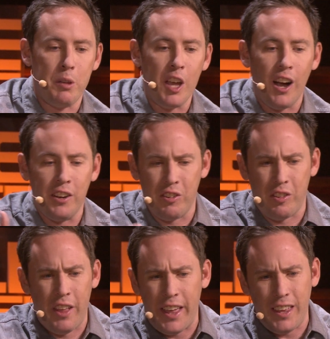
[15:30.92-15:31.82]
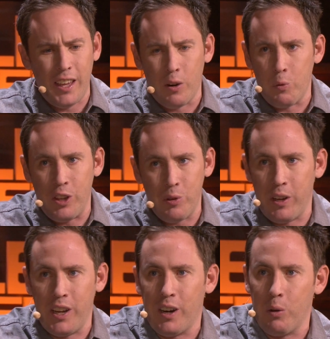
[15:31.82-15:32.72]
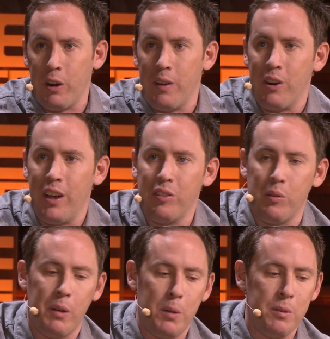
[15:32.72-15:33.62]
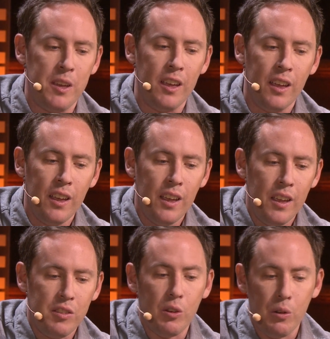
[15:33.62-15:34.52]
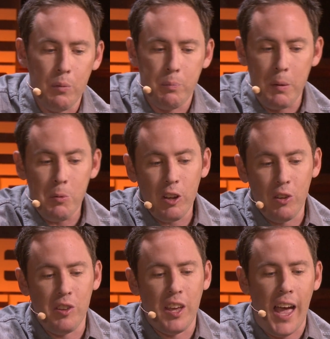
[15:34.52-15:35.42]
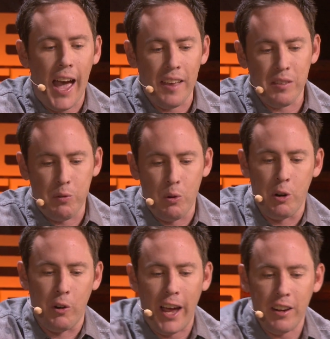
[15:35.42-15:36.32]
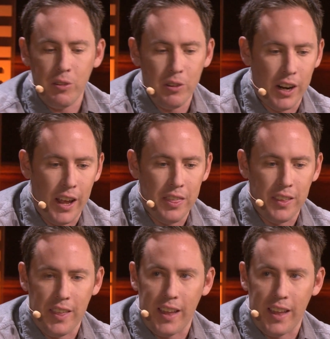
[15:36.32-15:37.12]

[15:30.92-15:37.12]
beyond just liking or retweeting or whatever else it might be. So people are using it as a form of gratitude, and I think